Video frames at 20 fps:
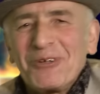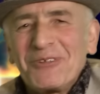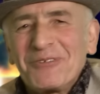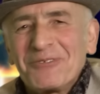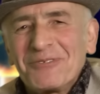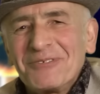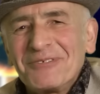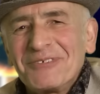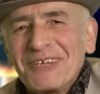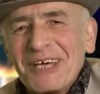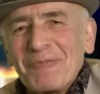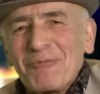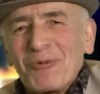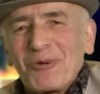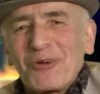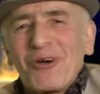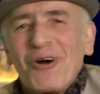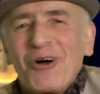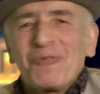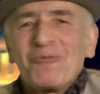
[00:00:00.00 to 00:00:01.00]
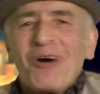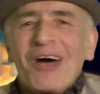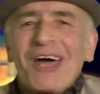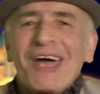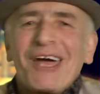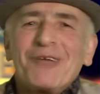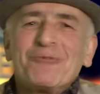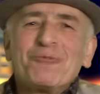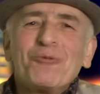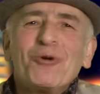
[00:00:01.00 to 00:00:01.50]
with Deborah
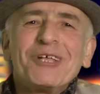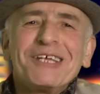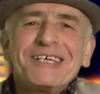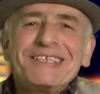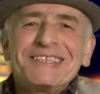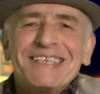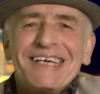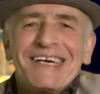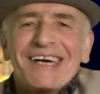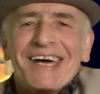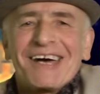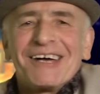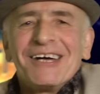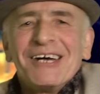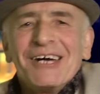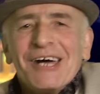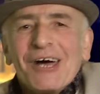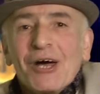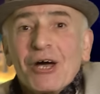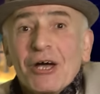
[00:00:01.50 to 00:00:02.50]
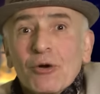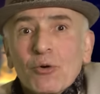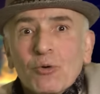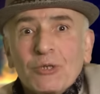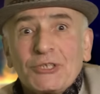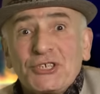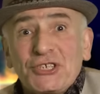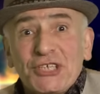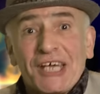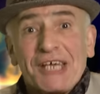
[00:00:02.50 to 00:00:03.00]
Conway and Willie Zigger
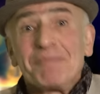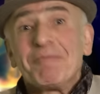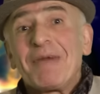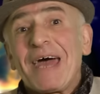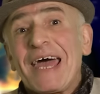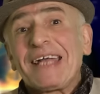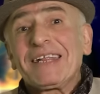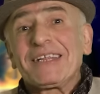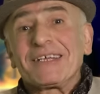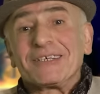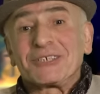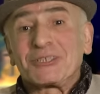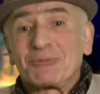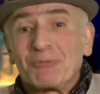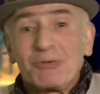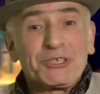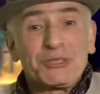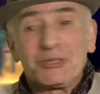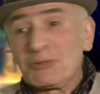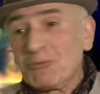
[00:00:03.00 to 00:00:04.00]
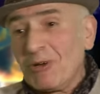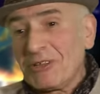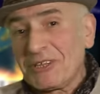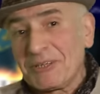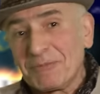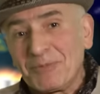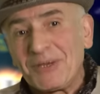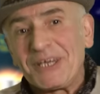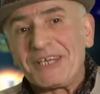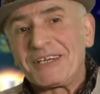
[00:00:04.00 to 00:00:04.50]
with Sheer Madness, which is what
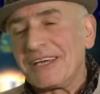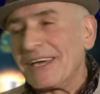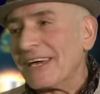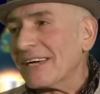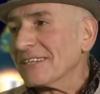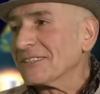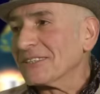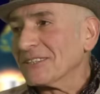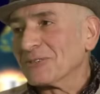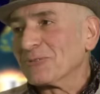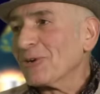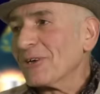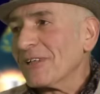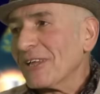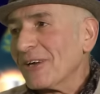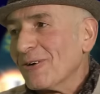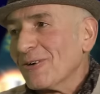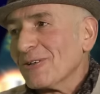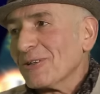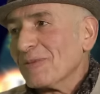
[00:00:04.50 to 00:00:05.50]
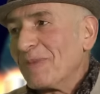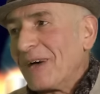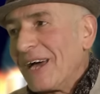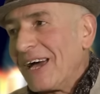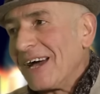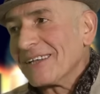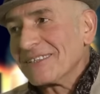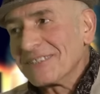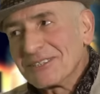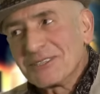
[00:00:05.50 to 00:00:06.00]
the B D S is really all
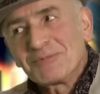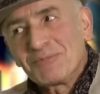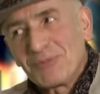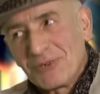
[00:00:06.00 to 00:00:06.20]
about. It's